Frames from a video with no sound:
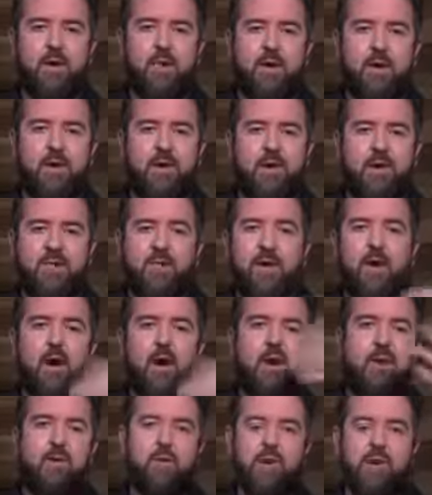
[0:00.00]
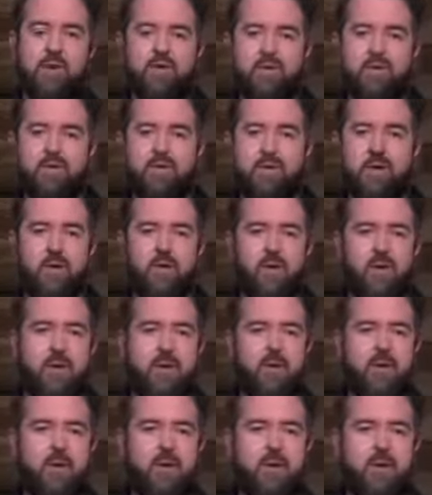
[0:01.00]
because if they are going after Saudi
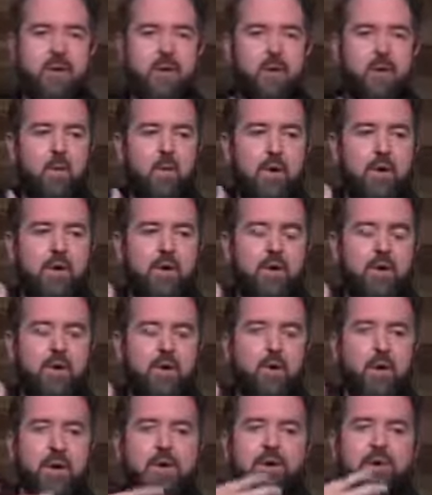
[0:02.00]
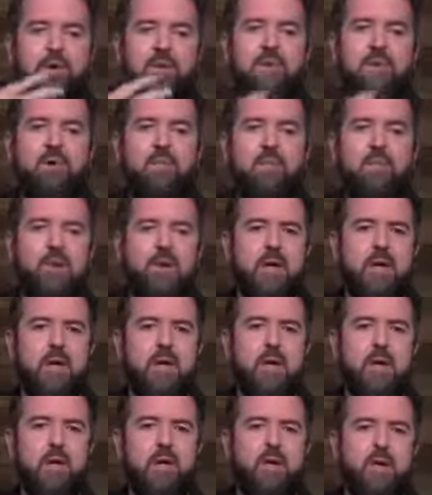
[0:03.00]
Arabia, I wonder, what is this going to
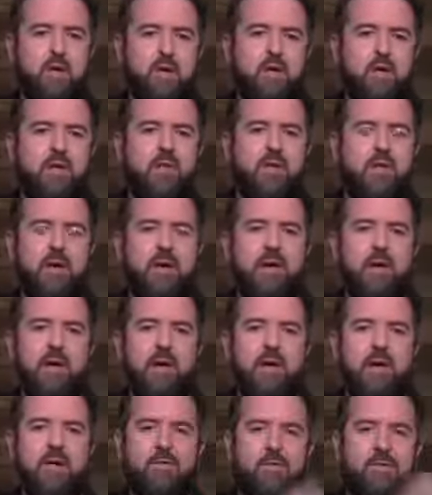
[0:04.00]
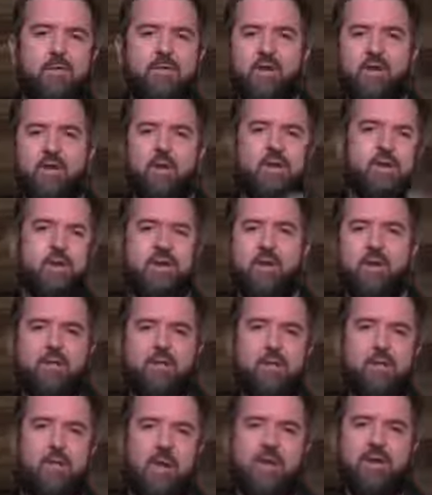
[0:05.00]
mean, do you think, for the future of
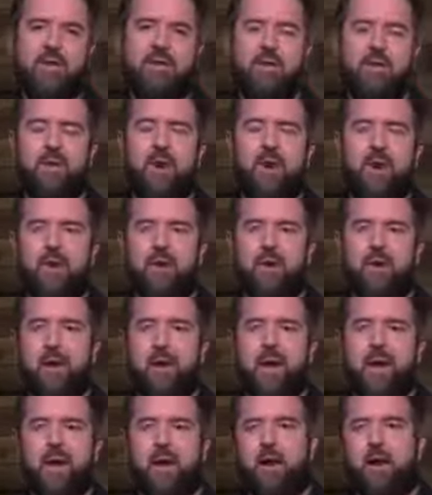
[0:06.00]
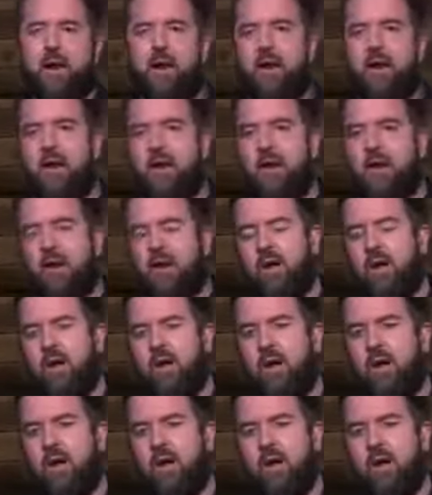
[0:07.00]
the petrodollar? And,
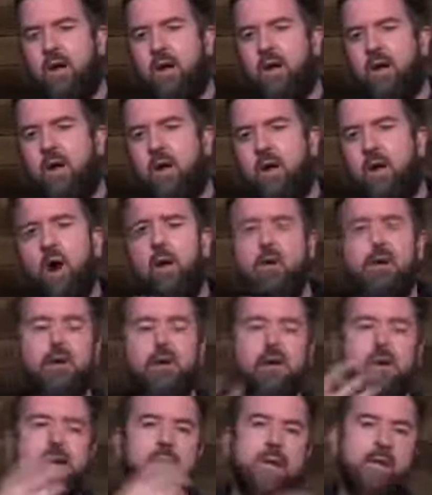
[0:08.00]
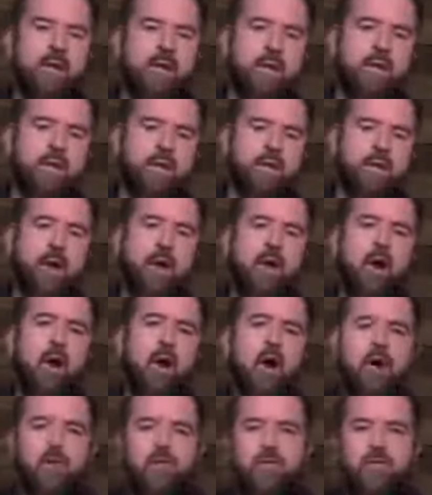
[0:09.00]
are they going to get
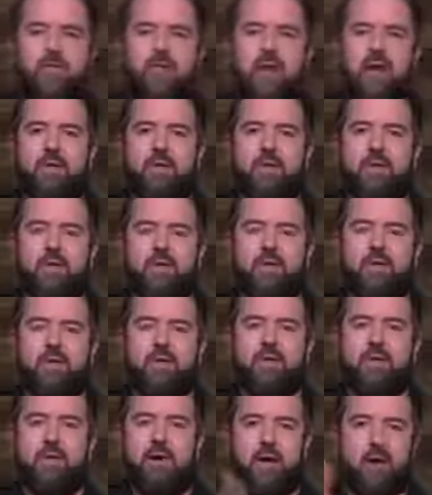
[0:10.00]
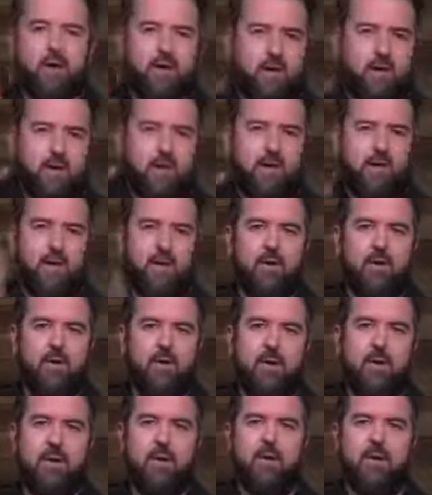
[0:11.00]
off of having to,
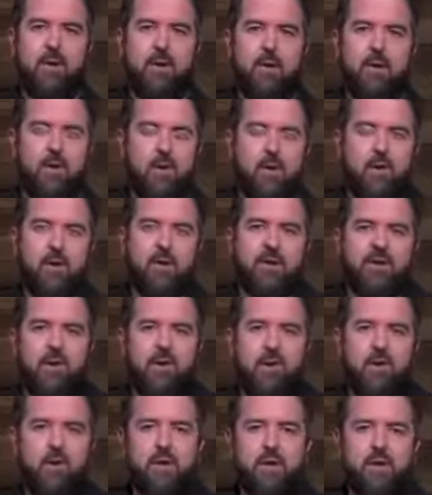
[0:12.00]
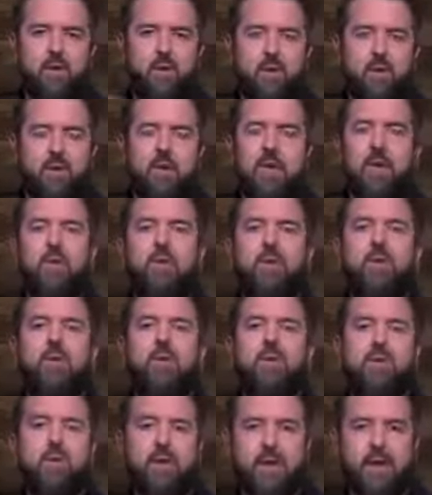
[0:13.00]
buy oil with dollars? What are
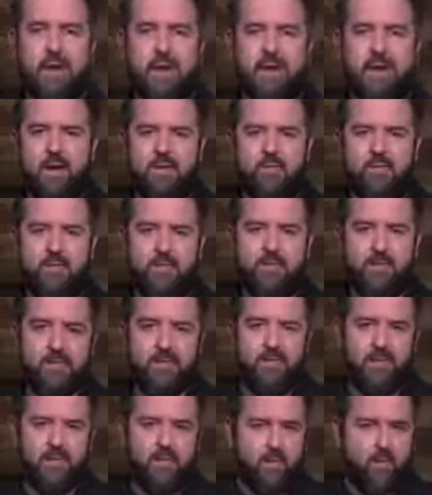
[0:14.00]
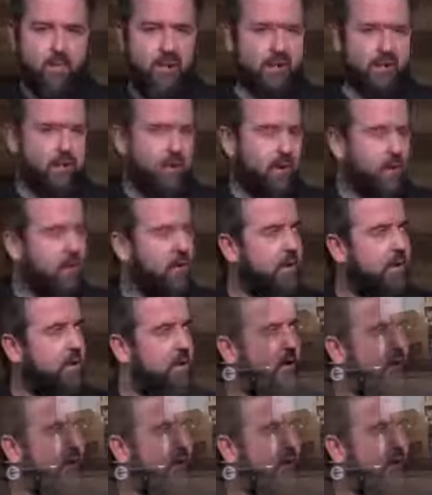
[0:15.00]
we looking at here for the future of the petrodollar?